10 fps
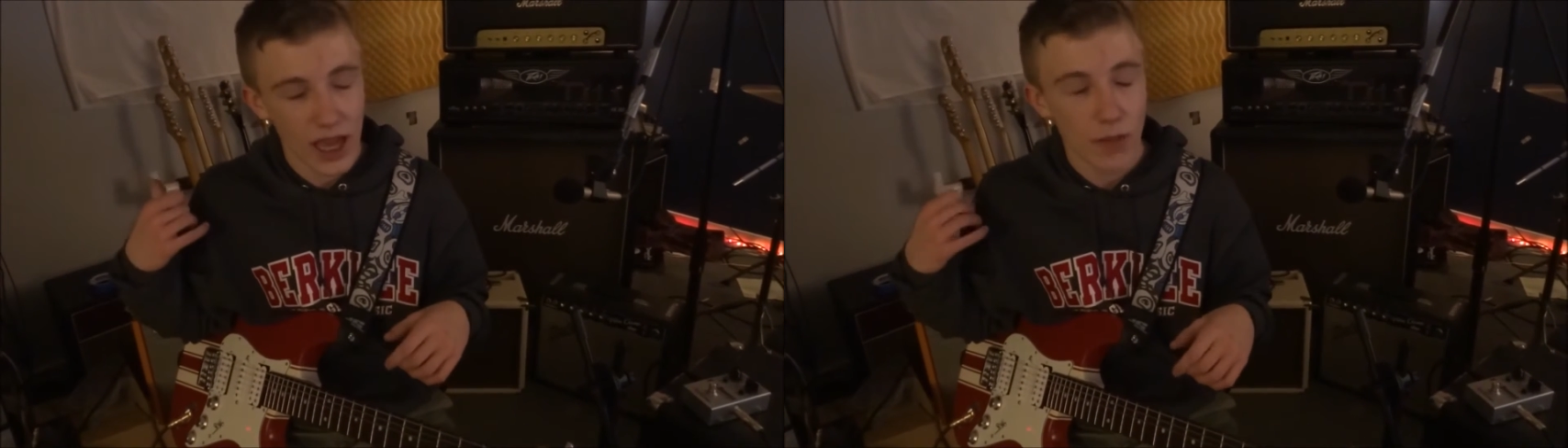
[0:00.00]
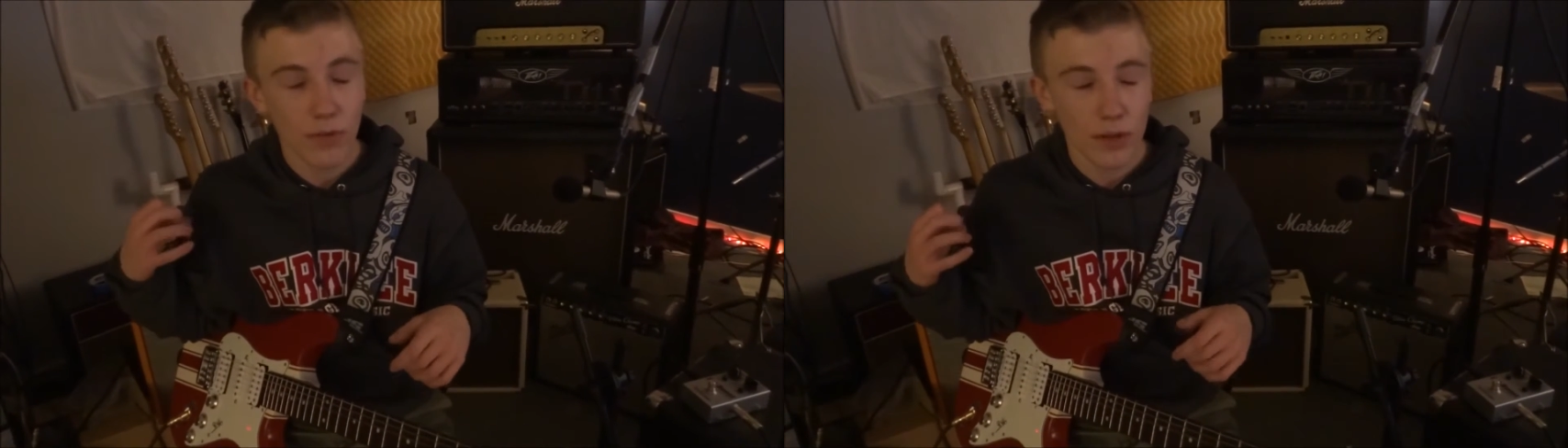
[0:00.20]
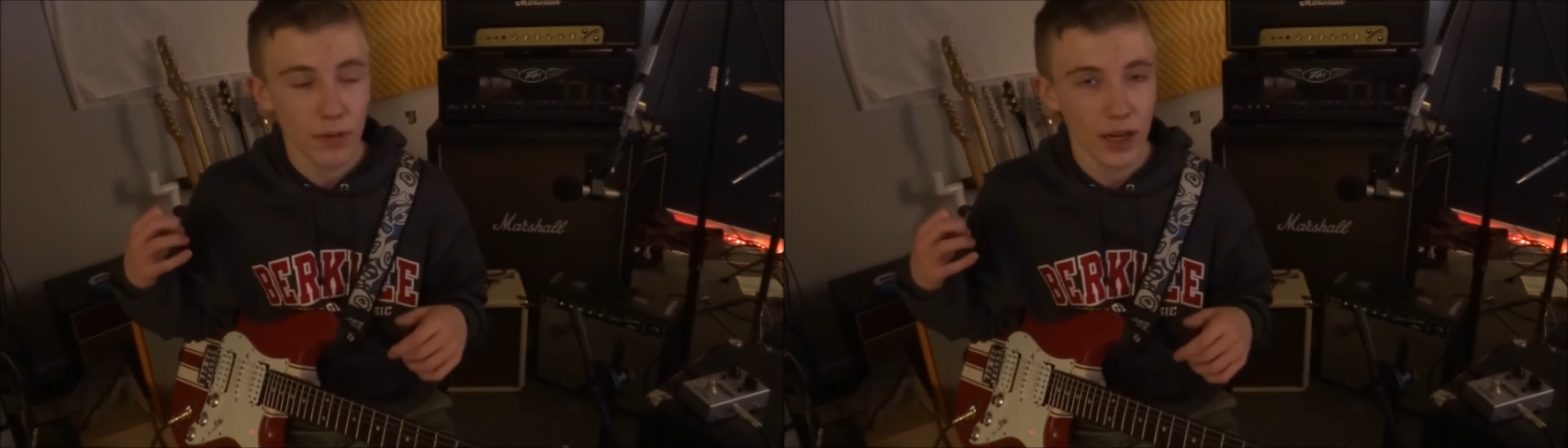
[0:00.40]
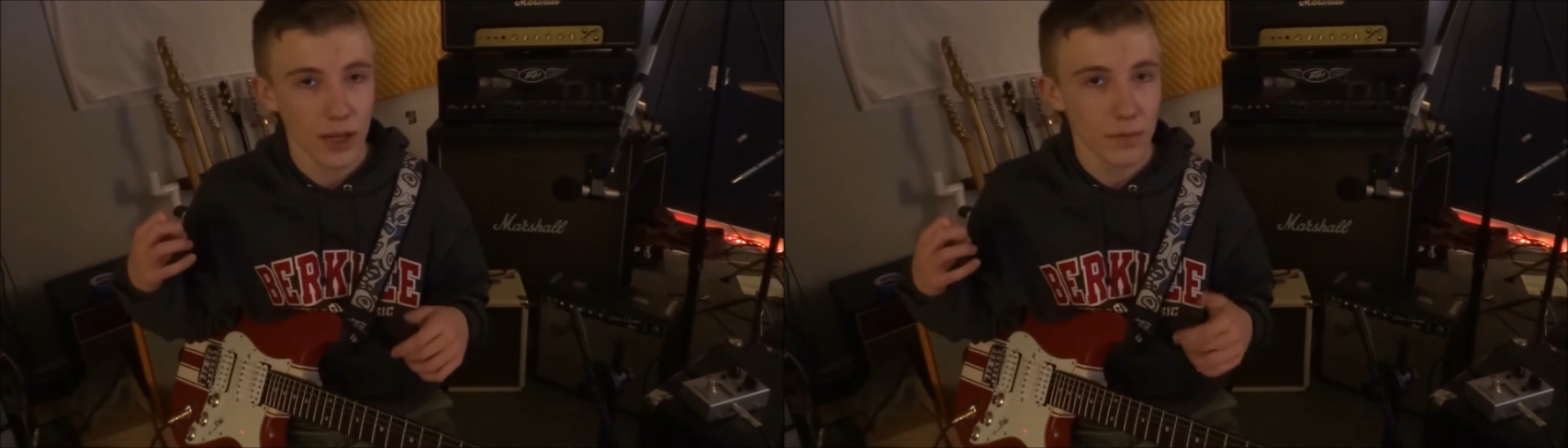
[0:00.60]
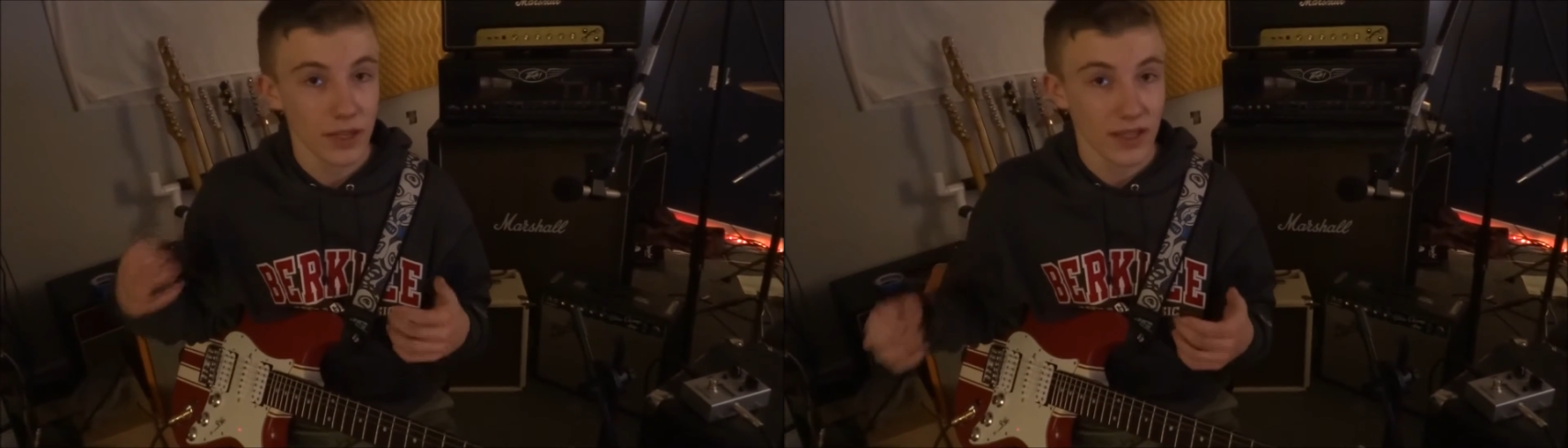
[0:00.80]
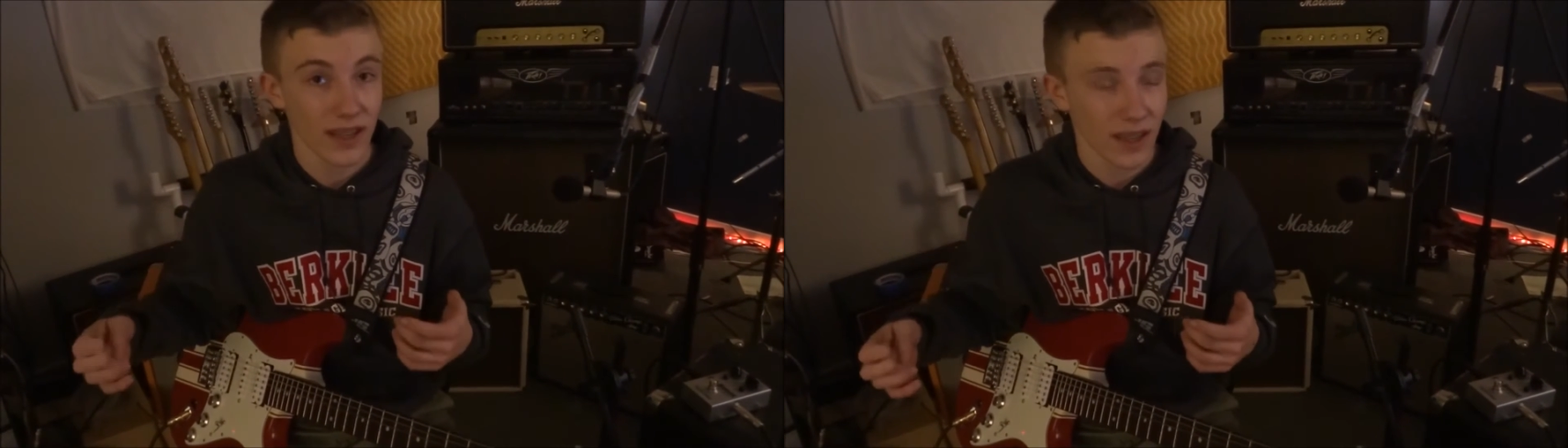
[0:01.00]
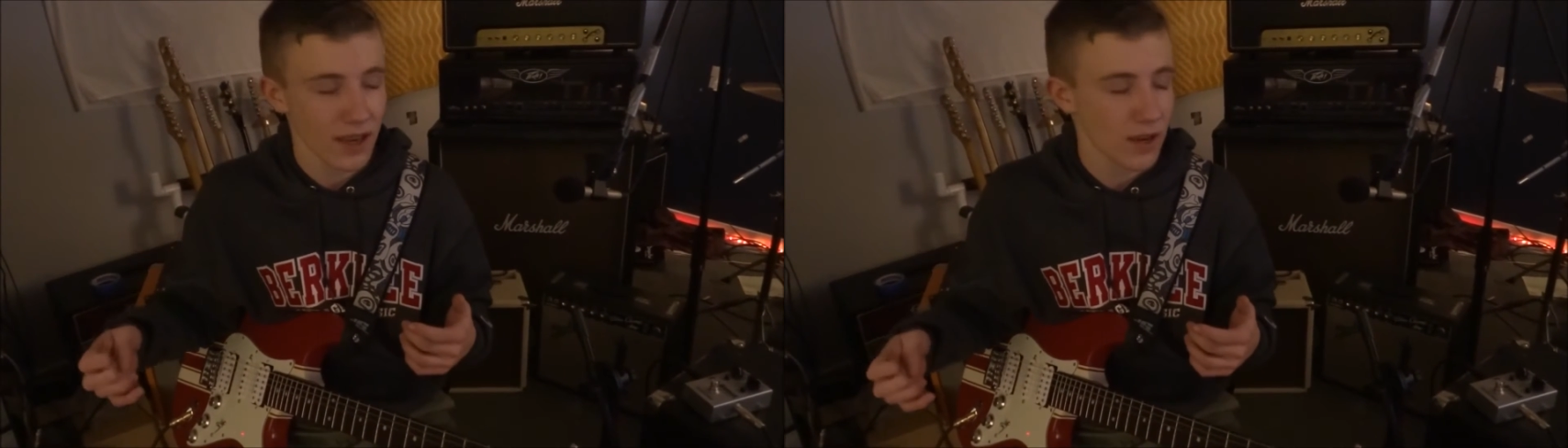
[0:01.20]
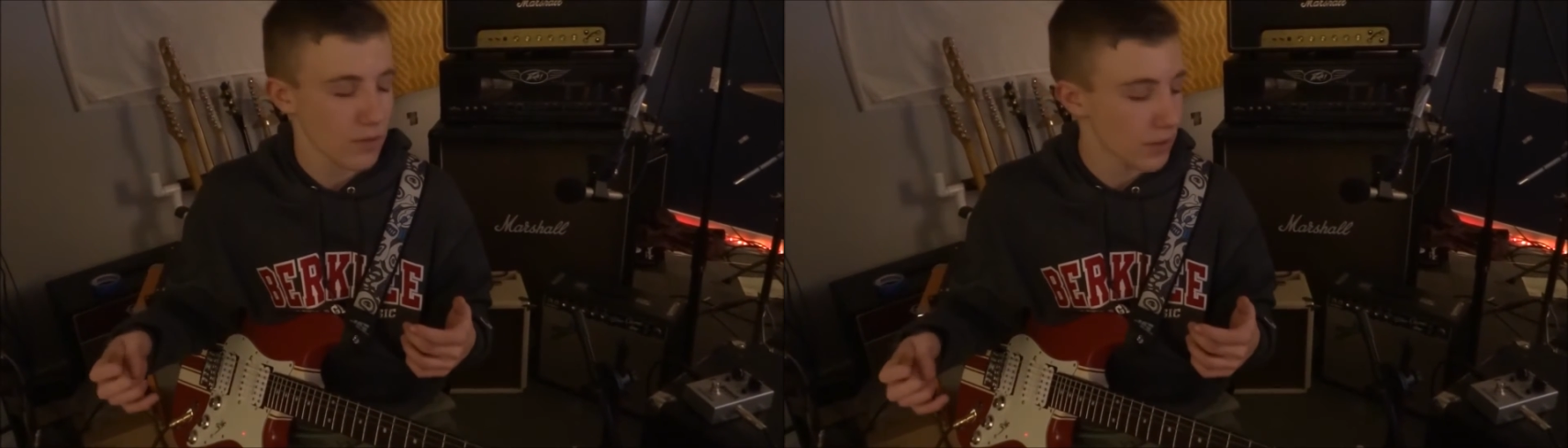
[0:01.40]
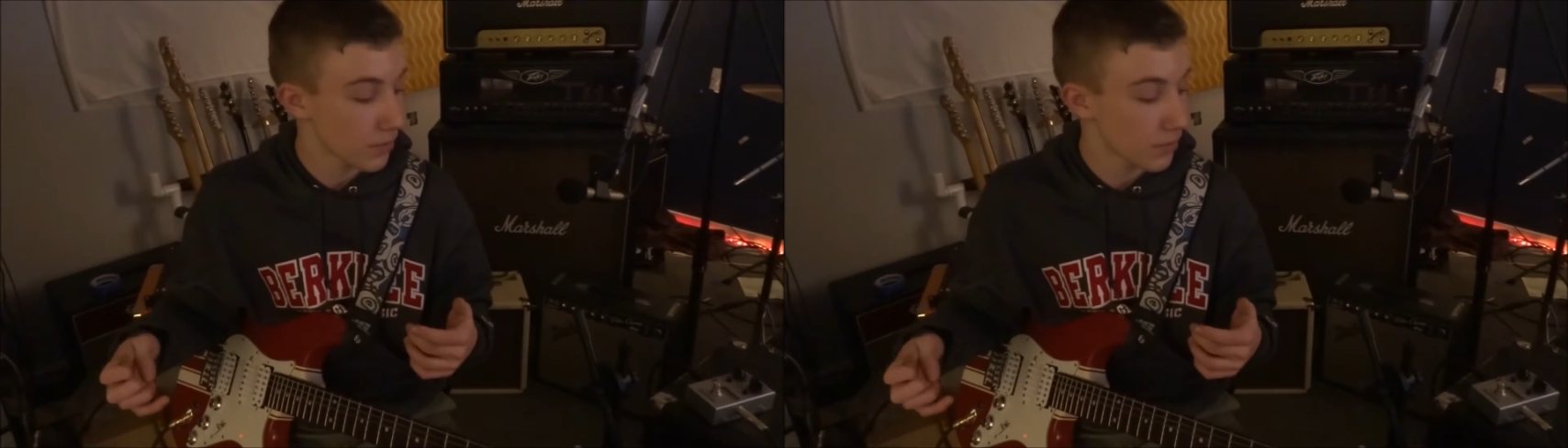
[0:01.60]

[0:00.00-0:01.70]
amp right behind me because I can't hear what